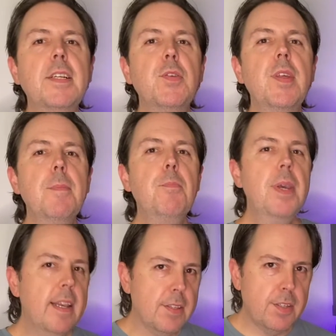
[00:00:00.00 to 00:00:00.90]
to the
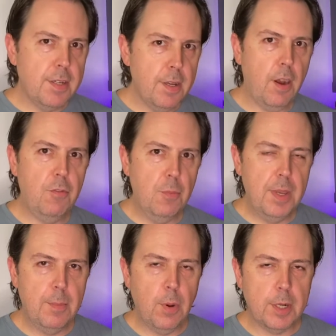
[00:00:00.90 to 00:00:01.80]
biggest of the
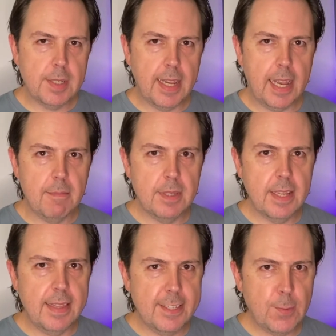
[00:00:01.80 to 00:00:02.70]
big box games.
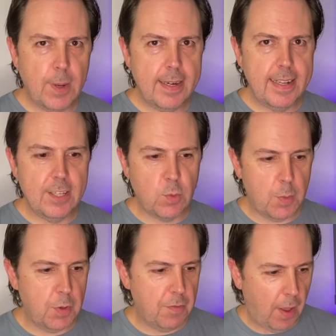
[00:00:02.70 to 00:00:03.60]
This one is one
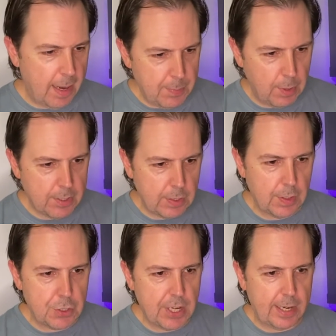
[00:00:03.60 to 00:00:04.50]
we've unboxed on the
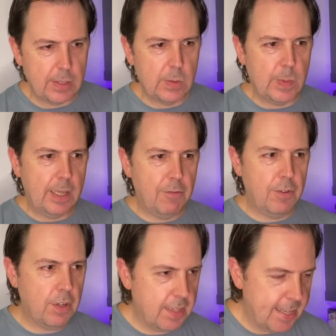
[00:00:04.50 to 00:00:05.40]
channel. We've
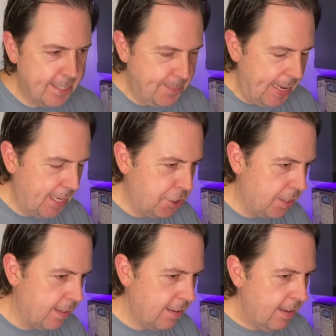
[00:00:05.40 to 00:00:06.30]
got the
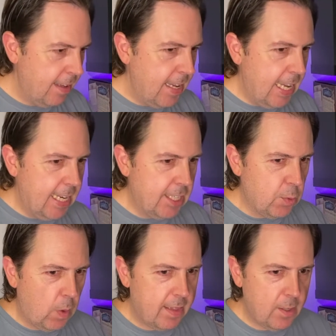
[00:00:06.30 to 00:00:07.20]
expansion. It is
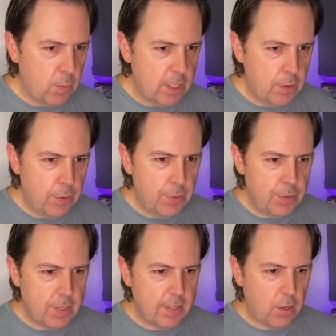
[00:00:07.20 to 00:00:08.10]
one that we
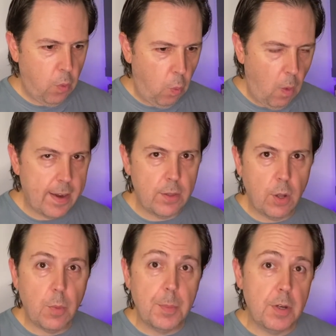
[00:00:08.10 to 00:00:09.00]
use quite a
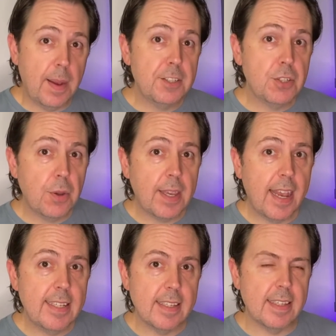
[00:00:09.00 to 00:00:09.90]
lot when we do our
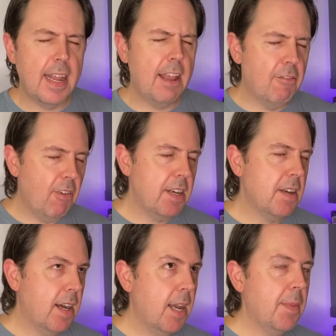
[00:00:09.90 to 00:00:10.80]
showcases, and every
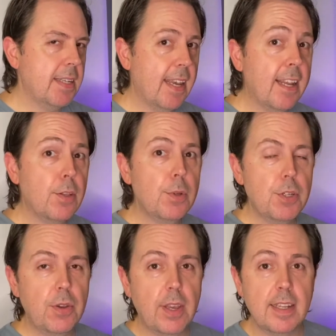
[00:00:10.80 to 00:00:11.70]
time I take it to a
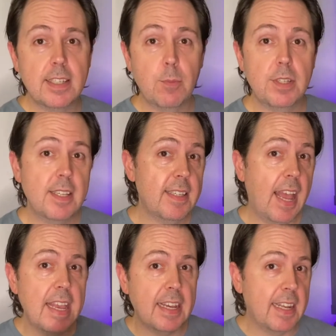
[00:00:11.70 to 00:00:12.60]
showcase, someone says,
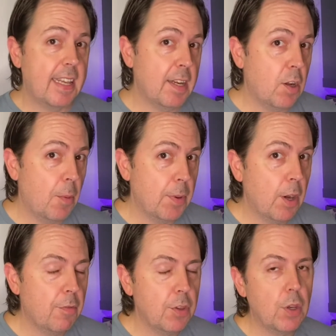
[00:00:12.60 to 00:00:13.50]
hey, can I get a copy
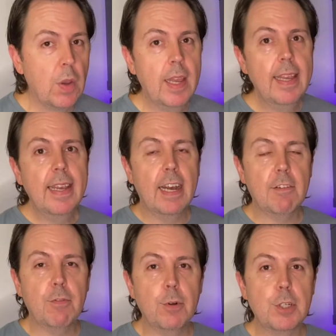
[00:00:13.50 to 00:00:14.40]
off you?
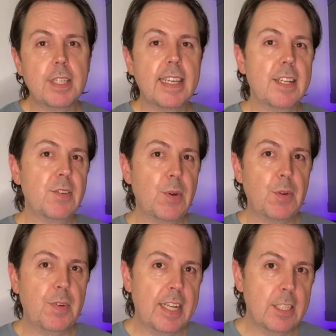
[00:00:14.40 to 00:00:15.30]
Unfortunately, it is not
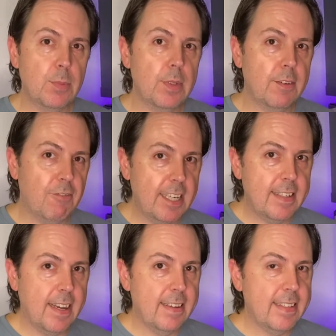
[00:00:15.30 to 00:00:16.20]
available at
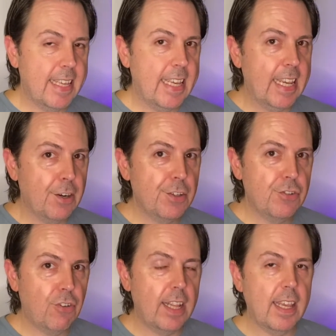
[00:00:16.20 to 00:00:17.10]
retail here in
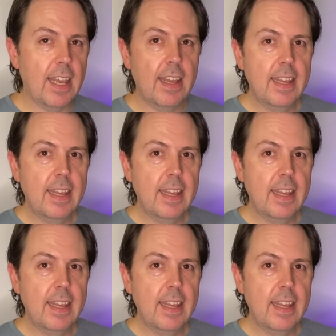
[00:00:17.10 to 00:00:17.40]
Australia